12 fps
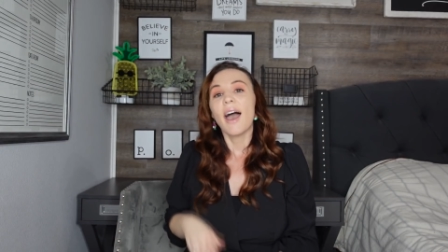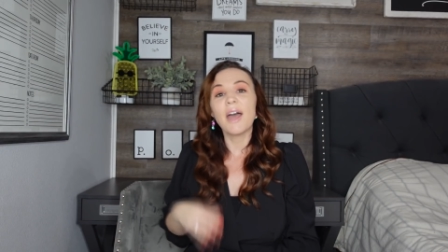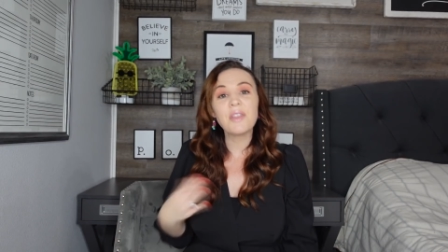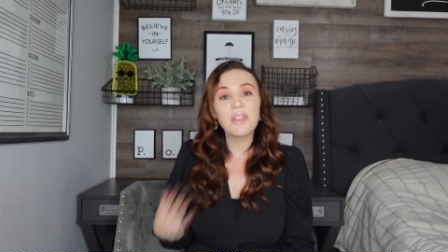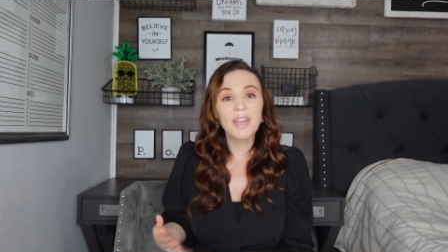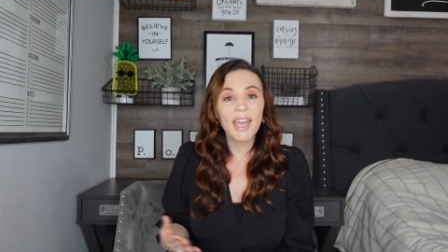
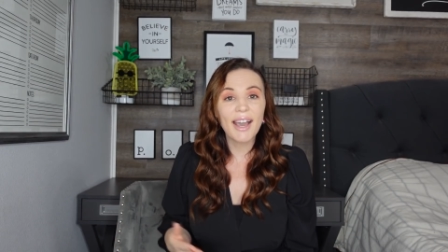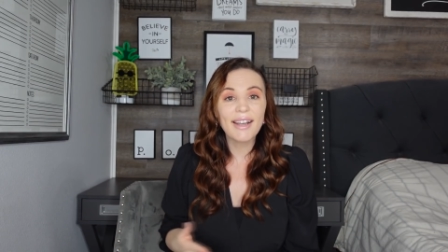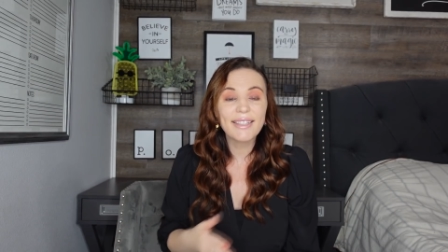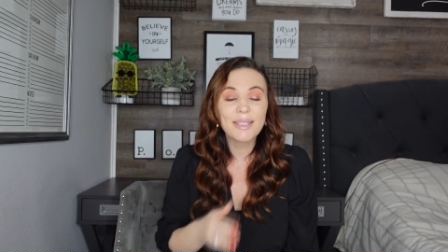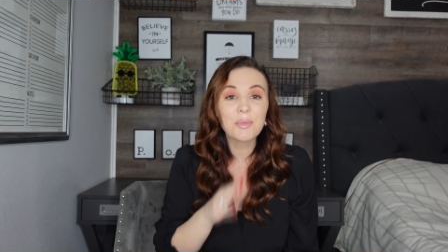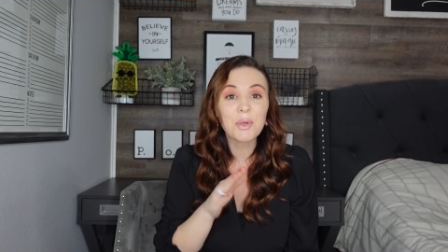And then they
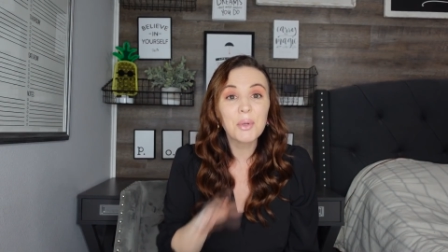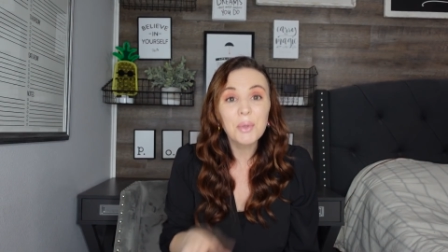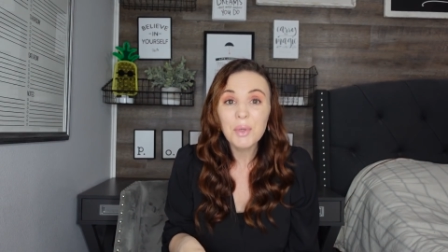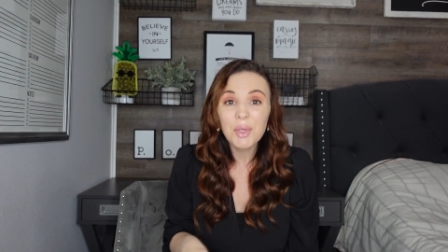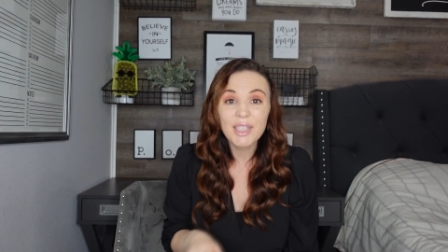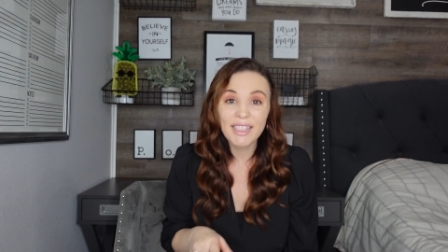had some
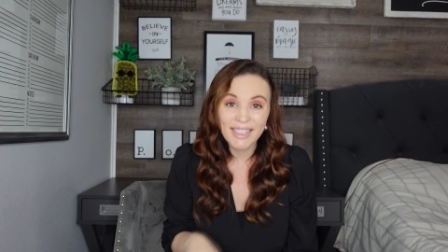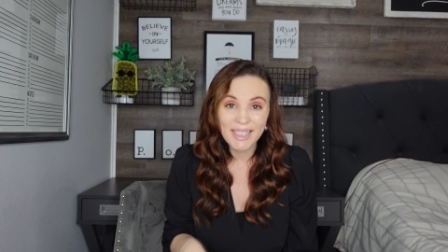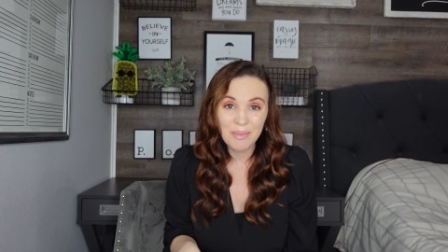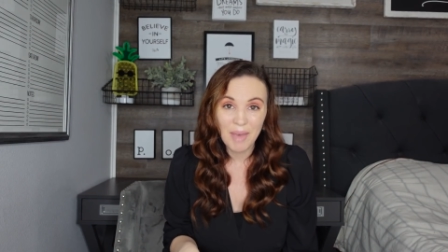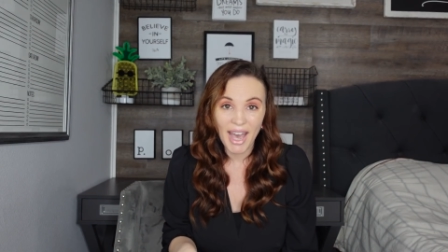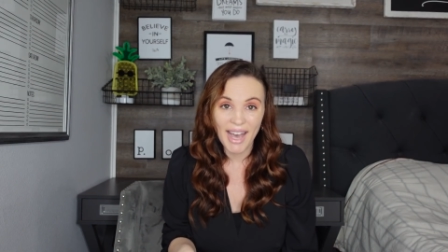cool
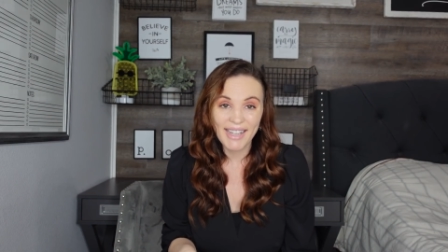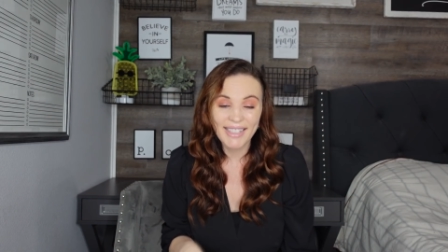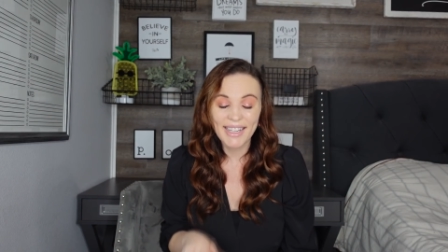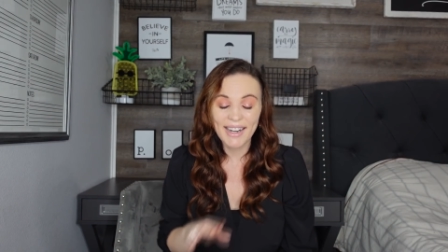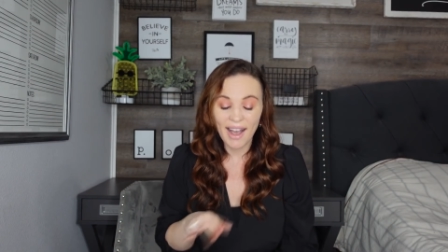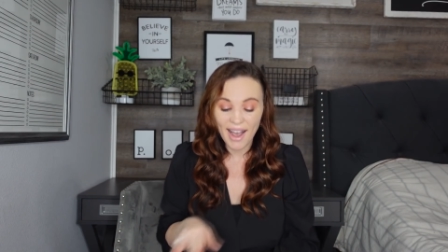list
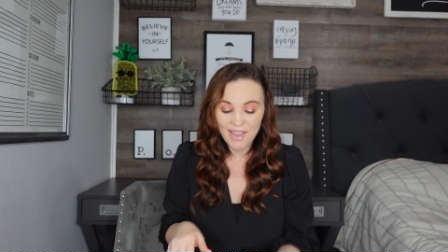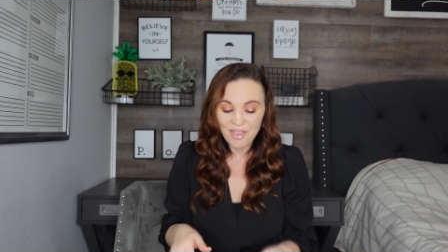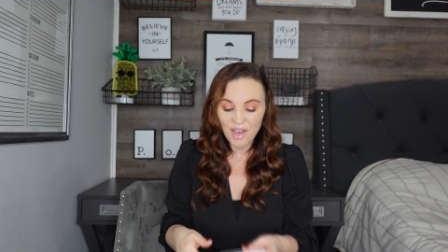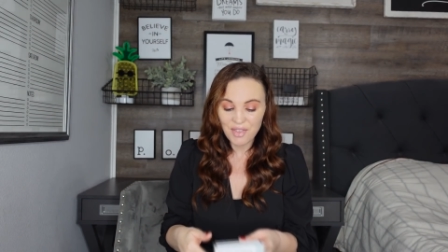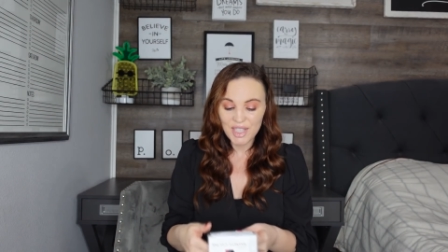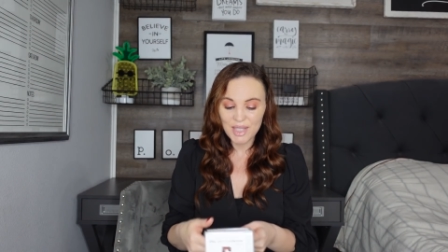pads, and I
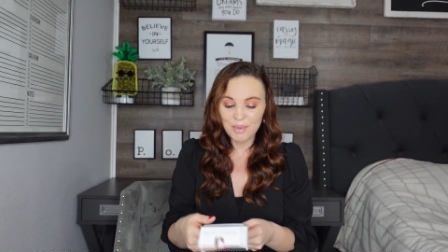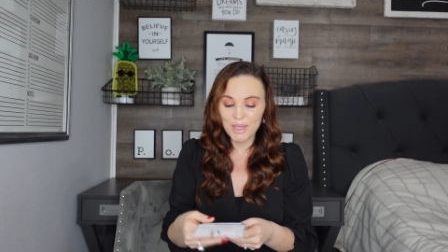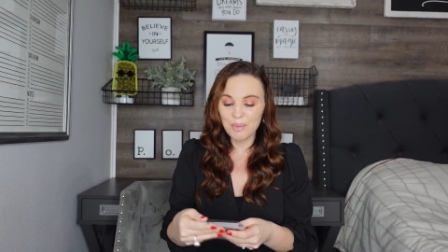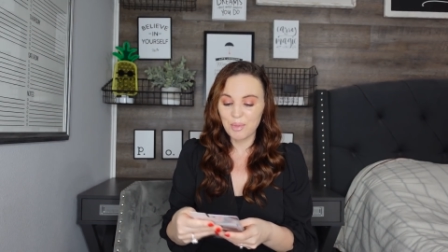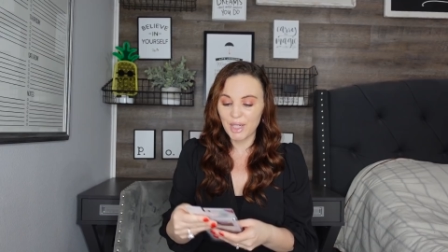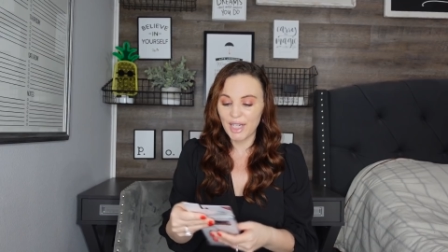thought this
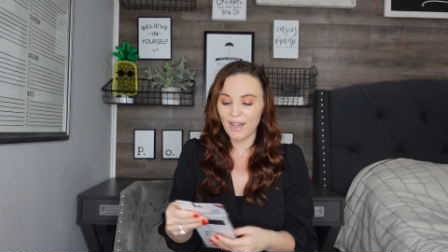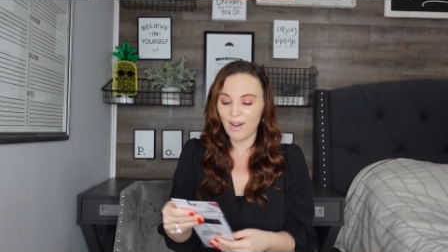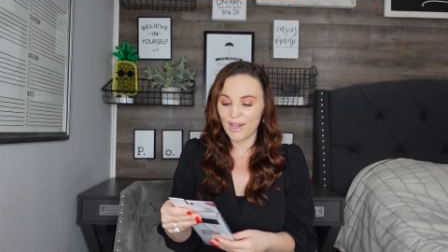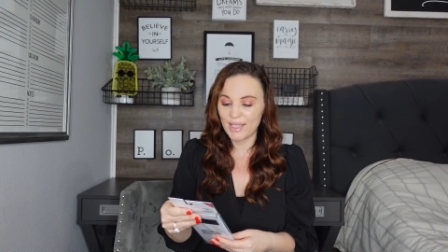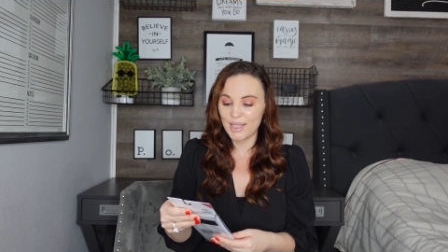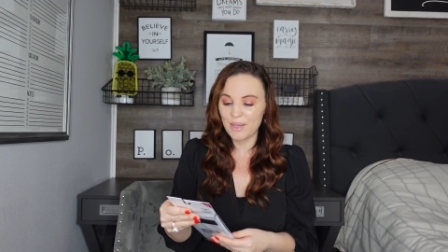was pretty
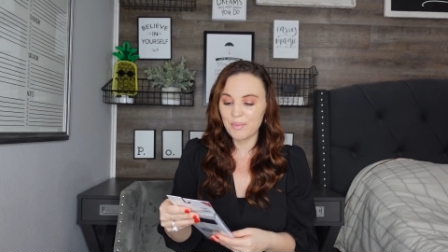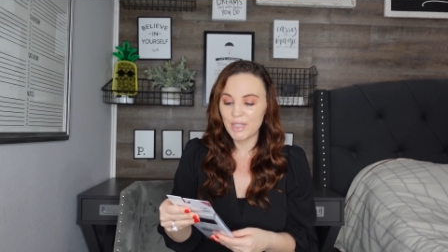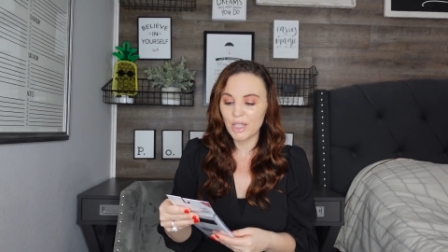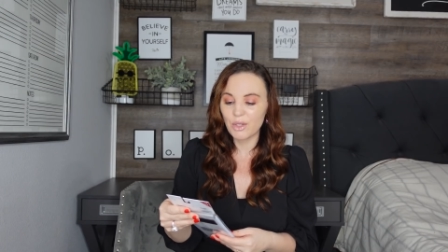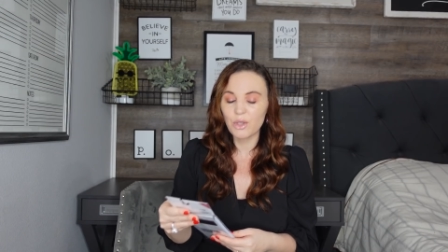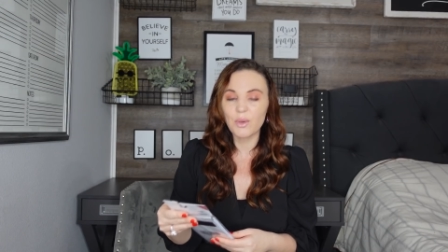awesome.
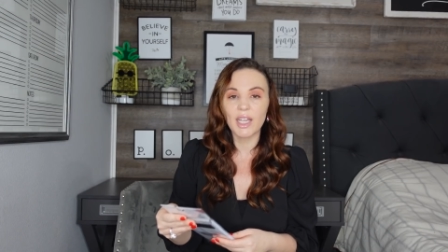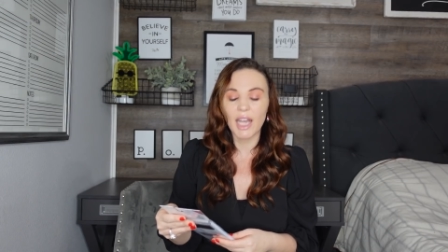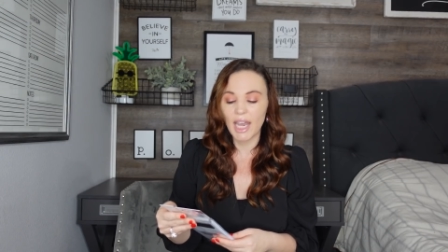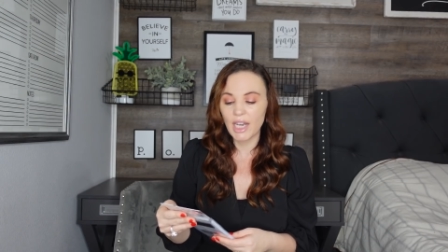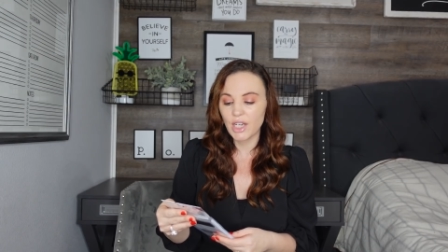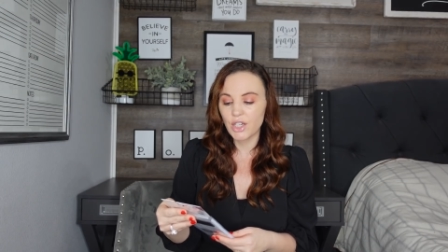So you get
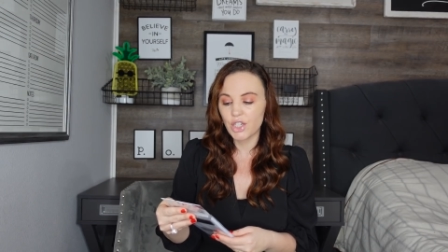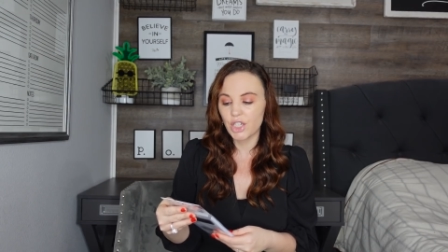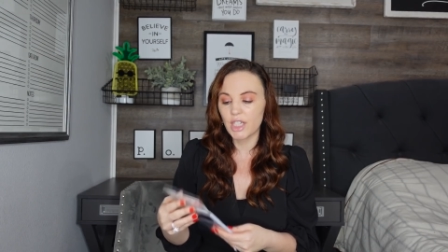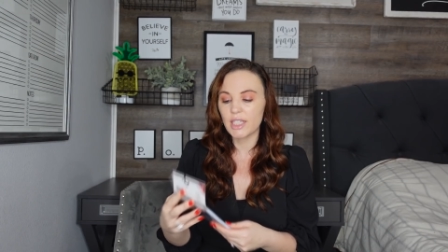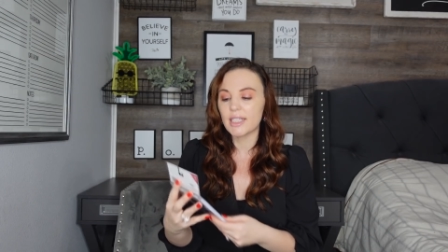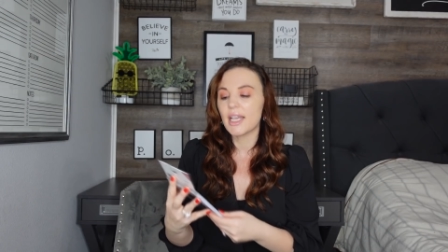80
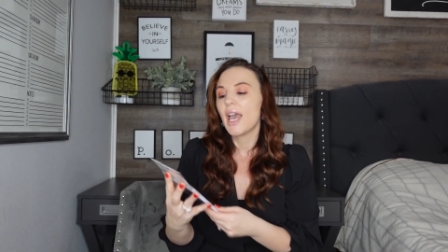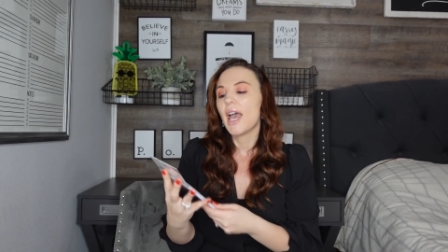sheets,